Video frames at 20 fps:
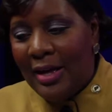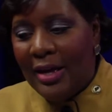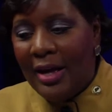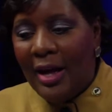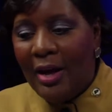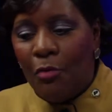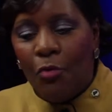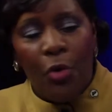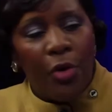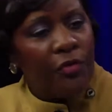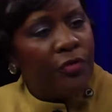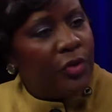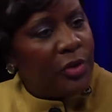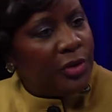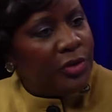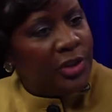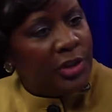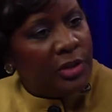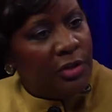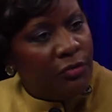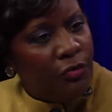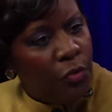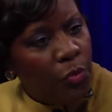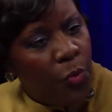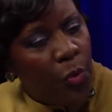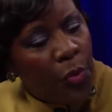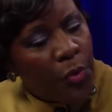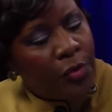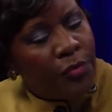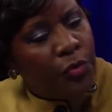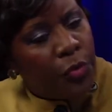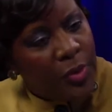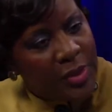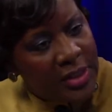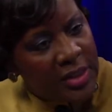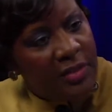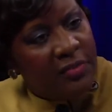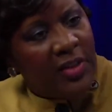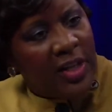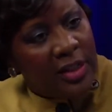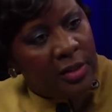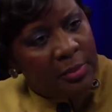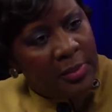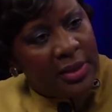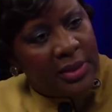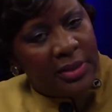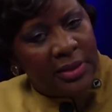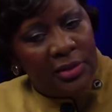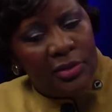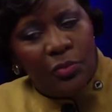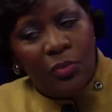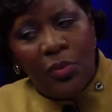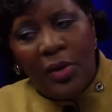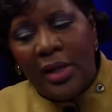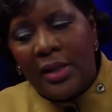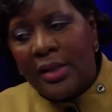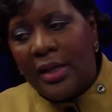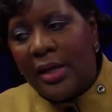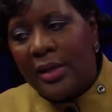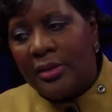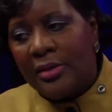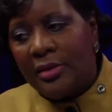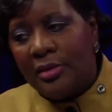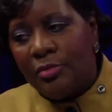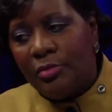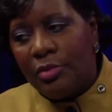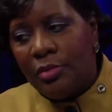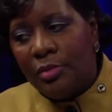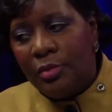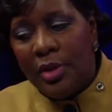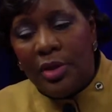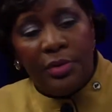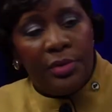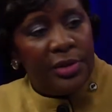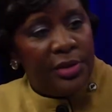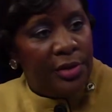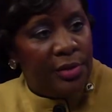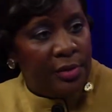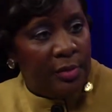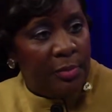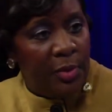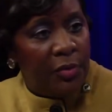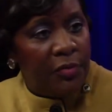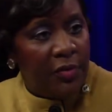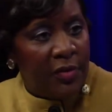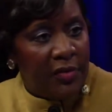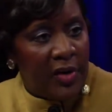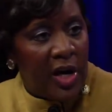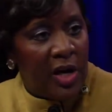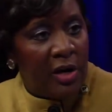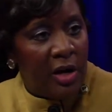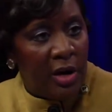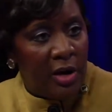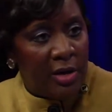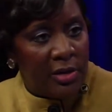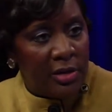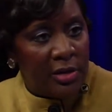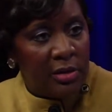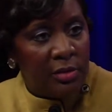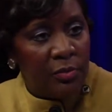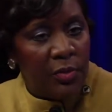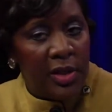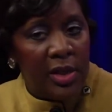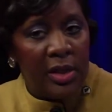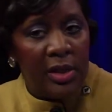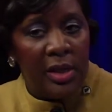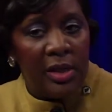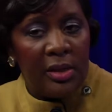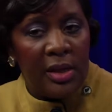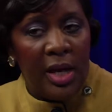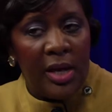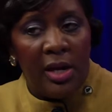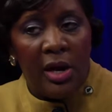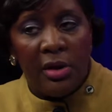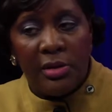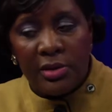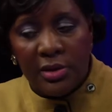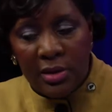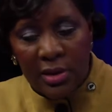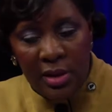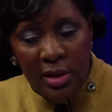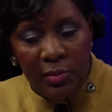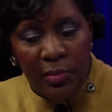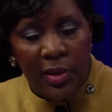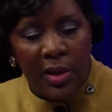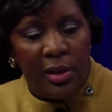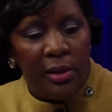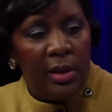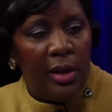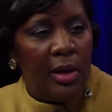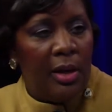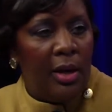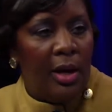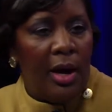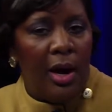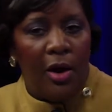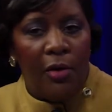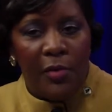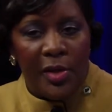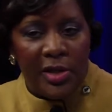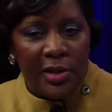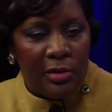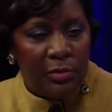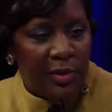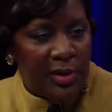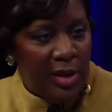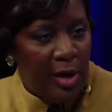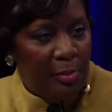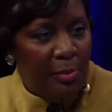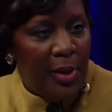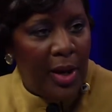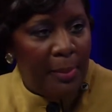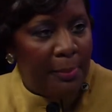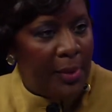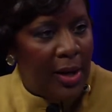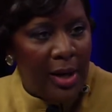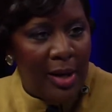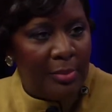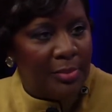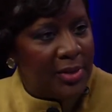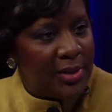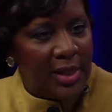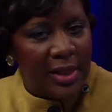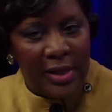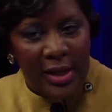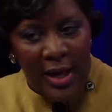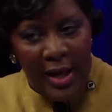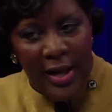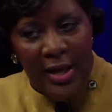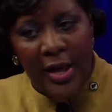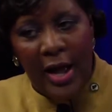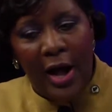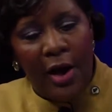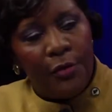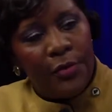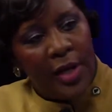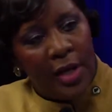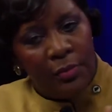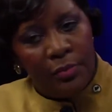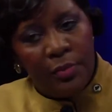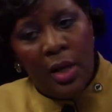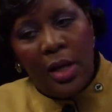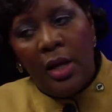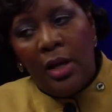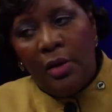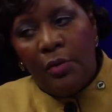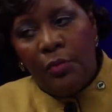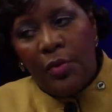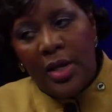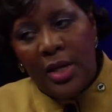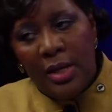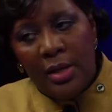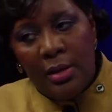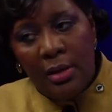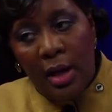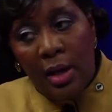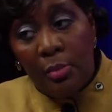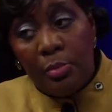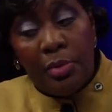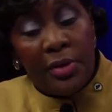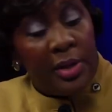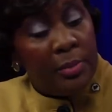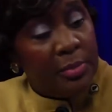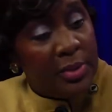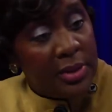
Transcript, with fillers: Uh, workforce, workforce development mm -hmm. is one that's near and dear to both of our hearts. Yes, we at ARC, we are mm -hmm. always with our pom poms saying, hey, how can we uh, bring